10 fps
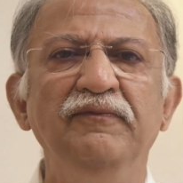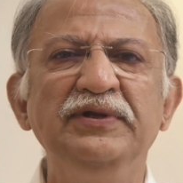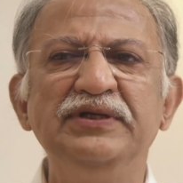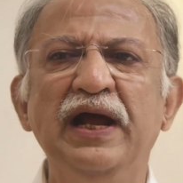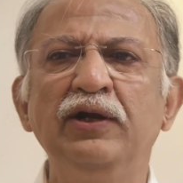
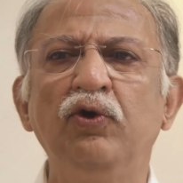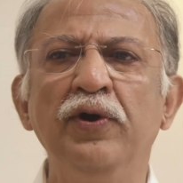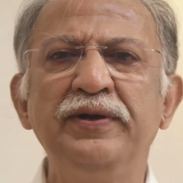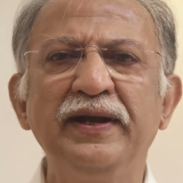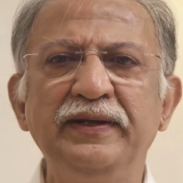which I had
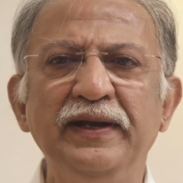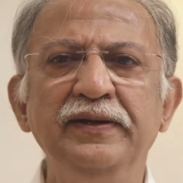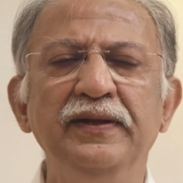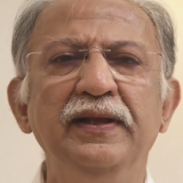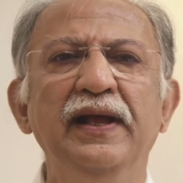
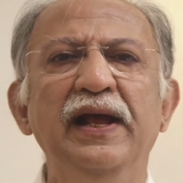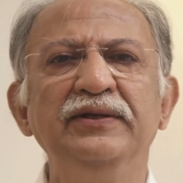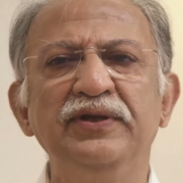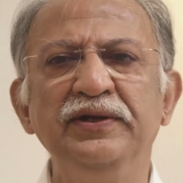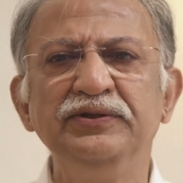contracted
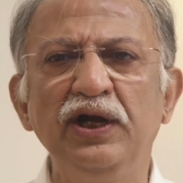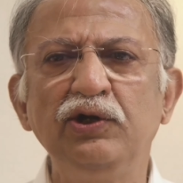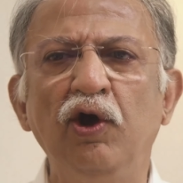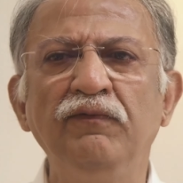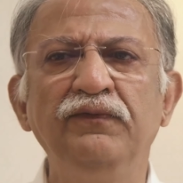as a
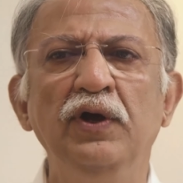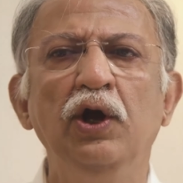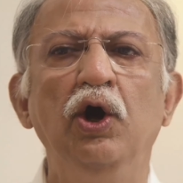result of